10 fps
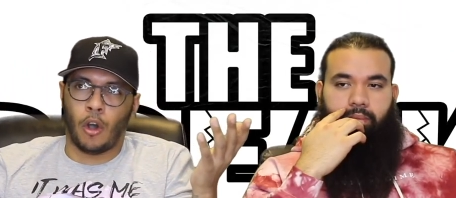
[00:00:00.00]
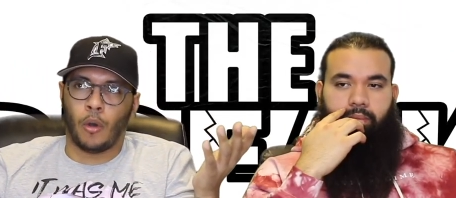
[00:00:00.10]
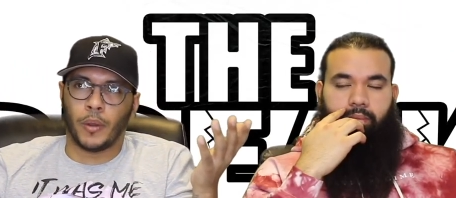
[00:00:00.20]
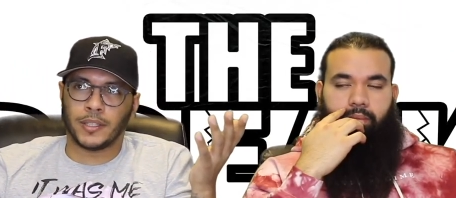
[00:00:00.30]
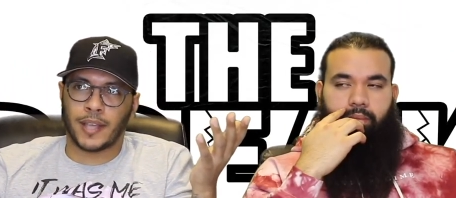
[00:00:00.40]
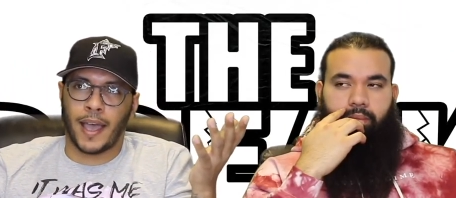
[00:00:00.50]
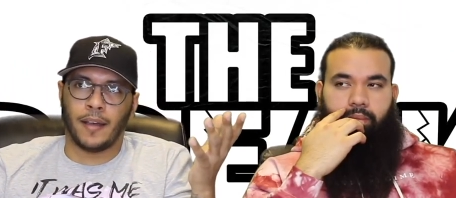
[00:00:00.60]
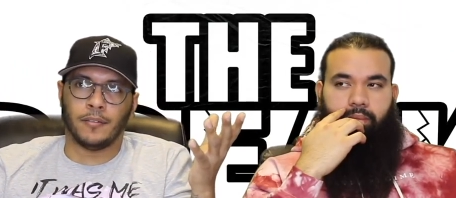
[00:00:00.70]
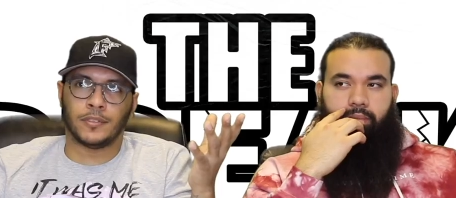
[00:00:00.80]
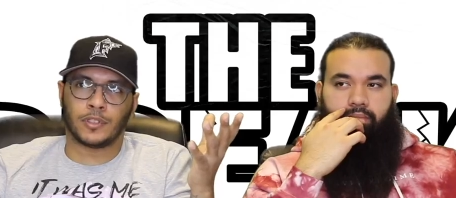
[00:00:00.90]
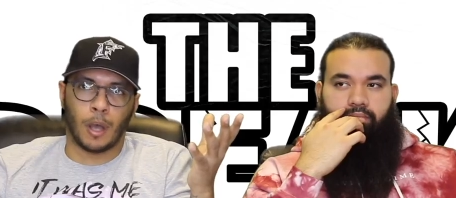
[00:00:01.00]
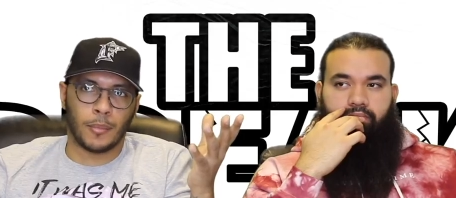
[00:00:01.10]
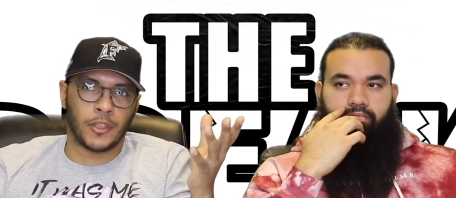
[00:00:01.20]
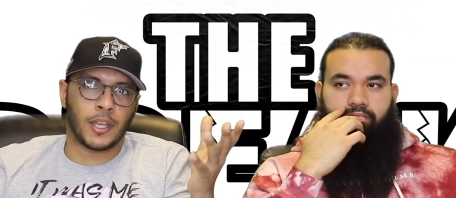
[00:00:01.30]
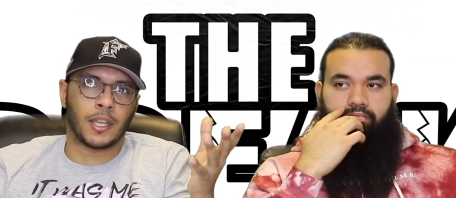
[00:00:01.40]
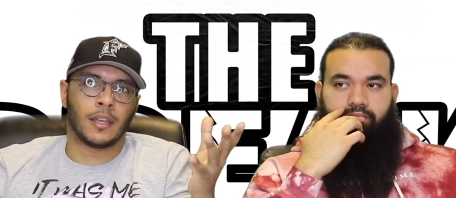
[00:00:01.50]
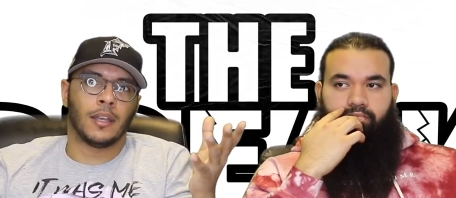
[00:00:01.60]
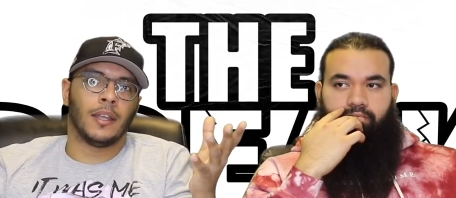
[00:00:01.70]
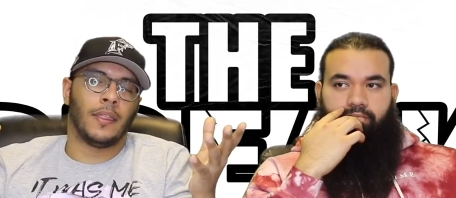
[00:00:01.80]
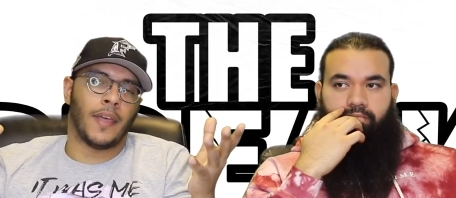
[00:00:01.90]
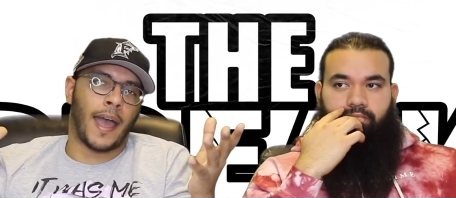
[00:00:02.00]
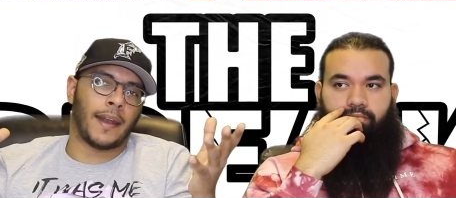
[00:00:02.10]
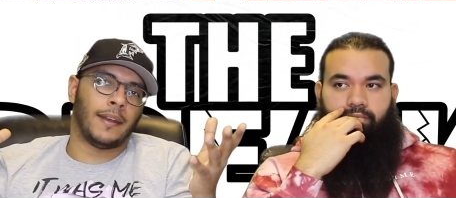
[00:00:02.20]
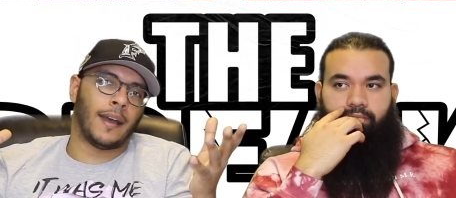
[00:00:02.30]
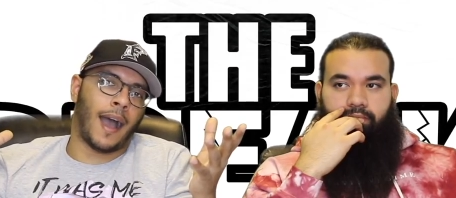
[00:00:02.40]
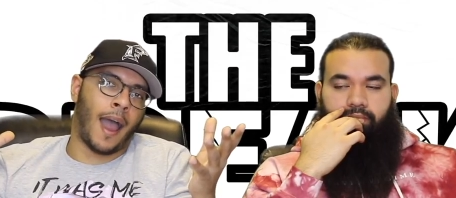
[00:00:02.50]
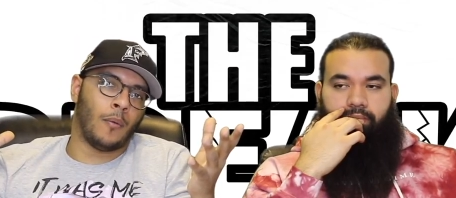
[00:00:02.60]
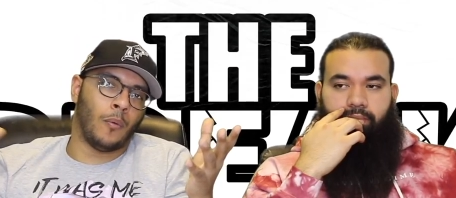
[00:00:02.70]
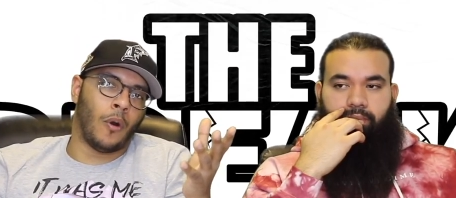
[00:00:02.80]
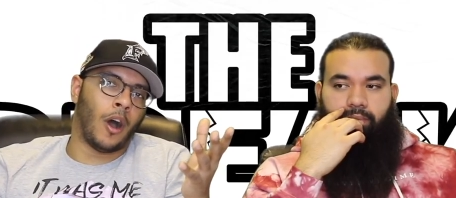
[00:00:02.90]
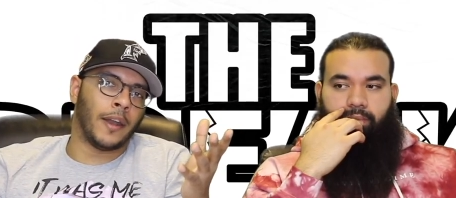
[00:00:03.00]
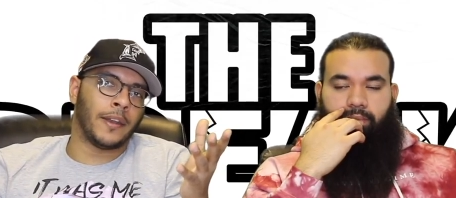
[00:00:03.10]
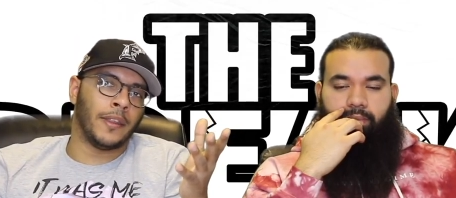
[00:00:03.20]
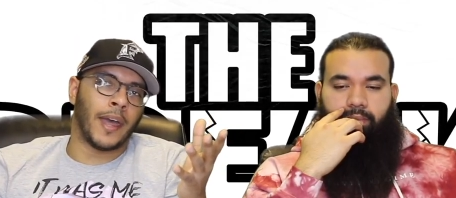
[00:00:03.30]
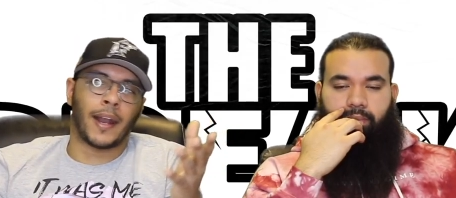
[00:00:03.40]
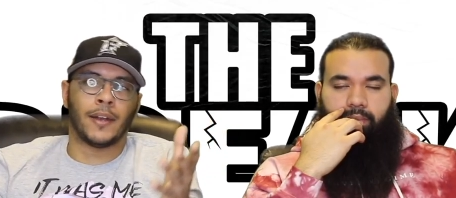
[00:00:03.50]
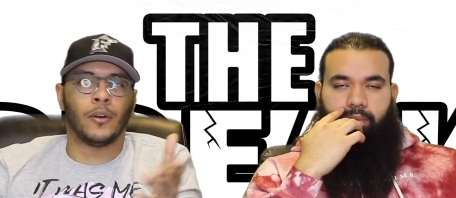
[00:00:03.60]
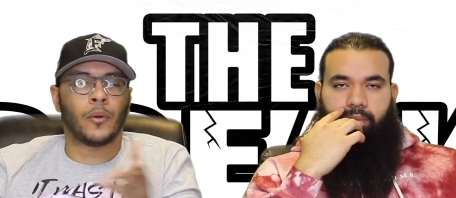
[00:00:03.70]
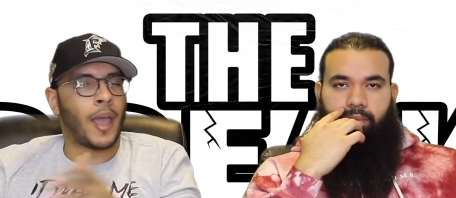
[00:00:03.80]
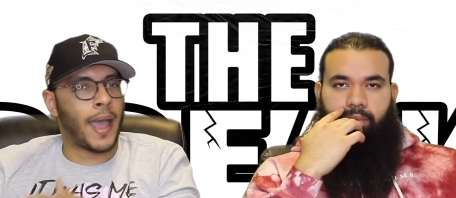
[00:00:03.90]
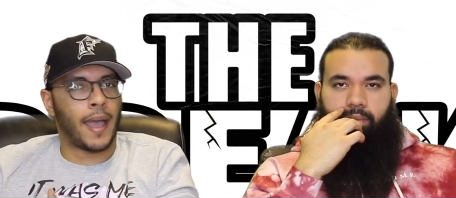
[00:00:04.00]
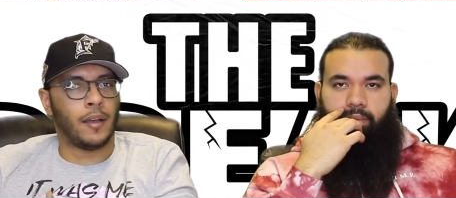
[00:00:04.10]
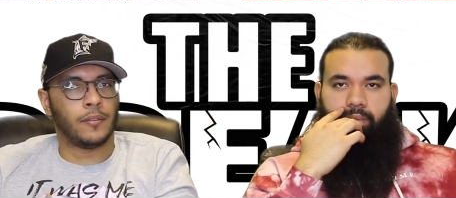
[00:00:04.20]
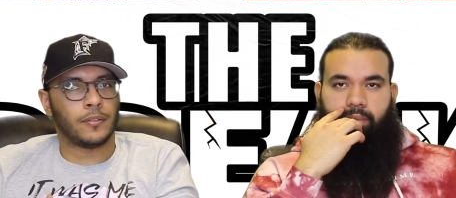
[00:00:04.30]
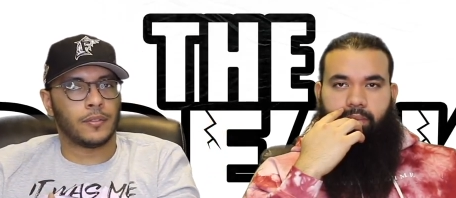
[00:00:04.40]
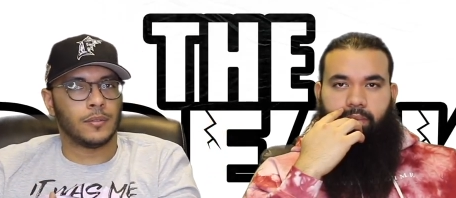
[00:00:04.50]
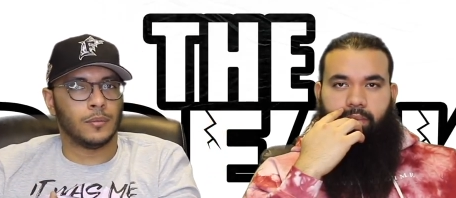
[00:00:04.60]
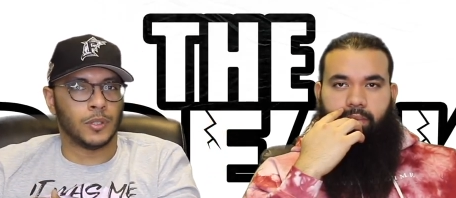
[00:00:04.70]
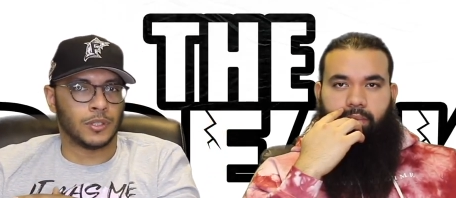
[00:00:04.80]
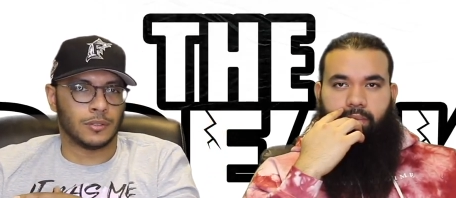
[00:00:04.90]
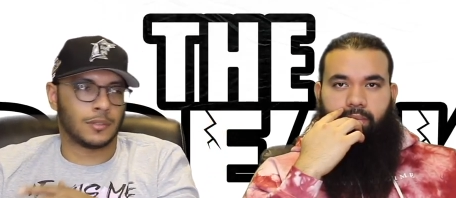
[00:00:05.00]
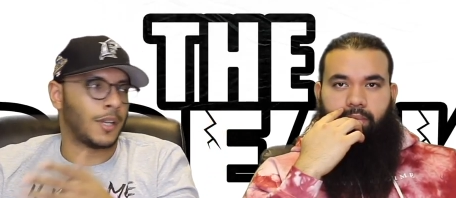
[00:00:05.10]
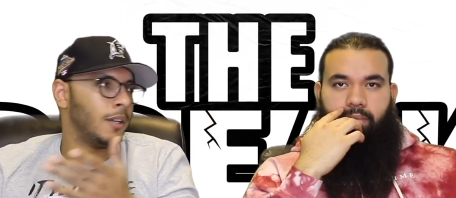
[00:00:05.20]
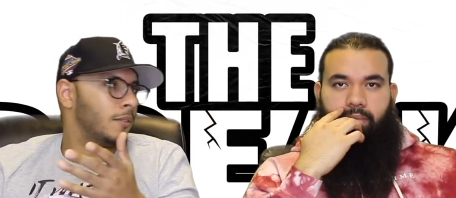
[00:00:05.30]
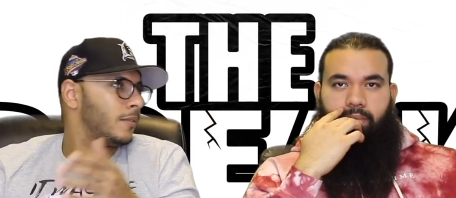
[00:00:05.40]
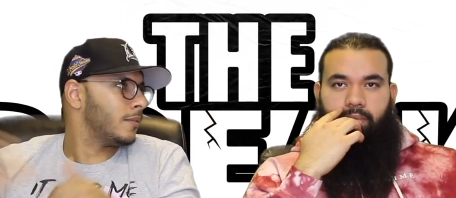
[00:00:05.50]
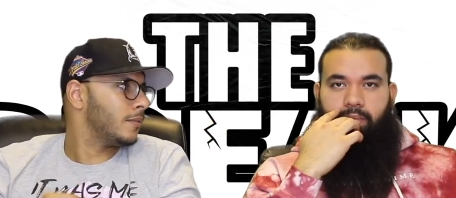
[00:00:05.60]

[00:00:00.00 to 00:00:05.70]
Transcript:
Speaker 1: always have something that I want that I don't have, which is kind of